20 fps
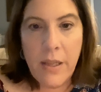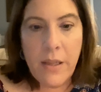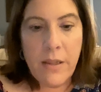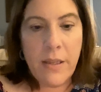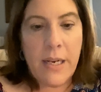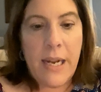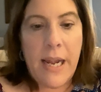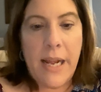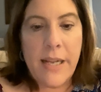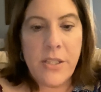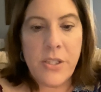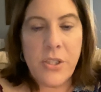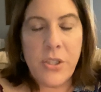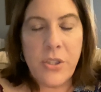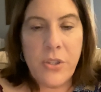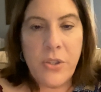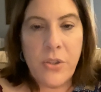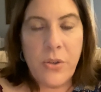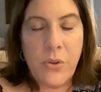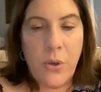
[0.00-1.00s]
that has to
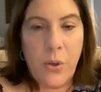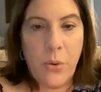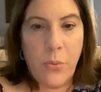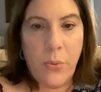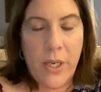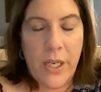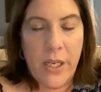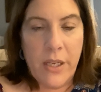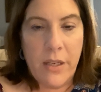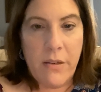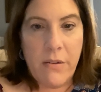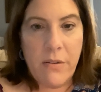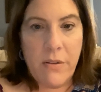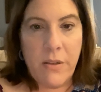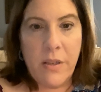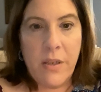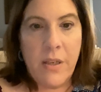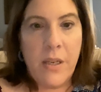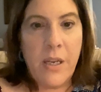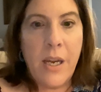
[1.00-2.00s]
do with
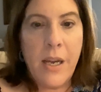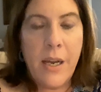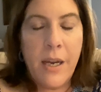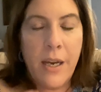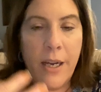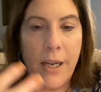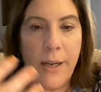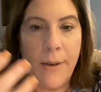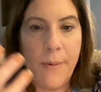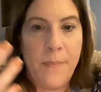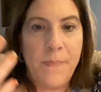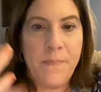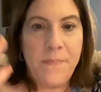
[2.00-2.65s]
uh,